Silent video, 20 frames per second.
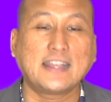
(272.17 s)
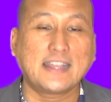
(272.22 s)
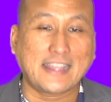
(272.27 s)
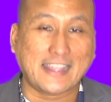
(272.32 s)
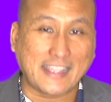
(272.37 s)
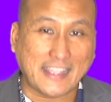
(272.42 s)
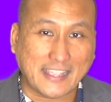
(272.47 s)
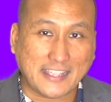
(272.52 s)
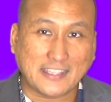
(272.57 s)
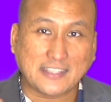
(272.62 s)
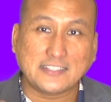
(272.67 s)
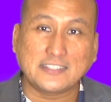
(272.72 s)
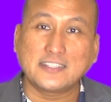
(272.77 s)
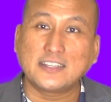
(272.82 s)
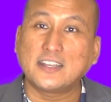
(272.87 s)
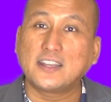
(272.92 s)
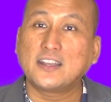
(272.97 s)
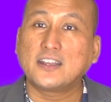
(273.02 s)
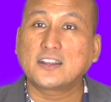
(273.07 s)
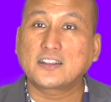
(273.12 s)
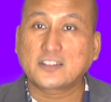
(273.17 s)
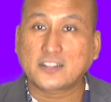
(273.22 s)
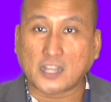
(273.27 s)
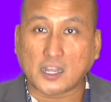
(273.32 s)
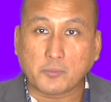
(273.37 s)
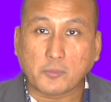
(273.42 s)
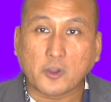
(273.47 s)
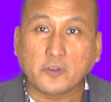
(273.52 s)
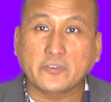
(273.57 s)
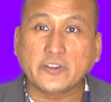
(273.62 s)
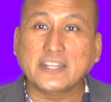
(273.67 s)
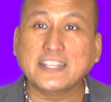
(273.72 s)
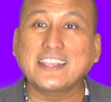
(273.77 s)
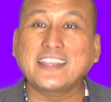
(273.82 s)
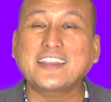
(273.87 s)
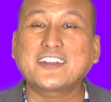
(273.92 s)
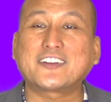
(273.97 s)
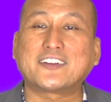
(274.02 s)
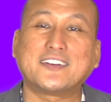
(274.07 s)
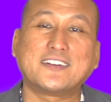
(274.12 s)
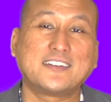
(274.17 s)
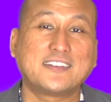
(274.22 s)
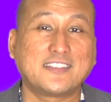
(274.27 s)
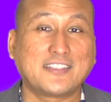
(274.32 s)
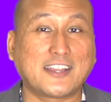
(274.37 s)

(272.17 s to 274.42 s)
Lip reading: hey, come over here.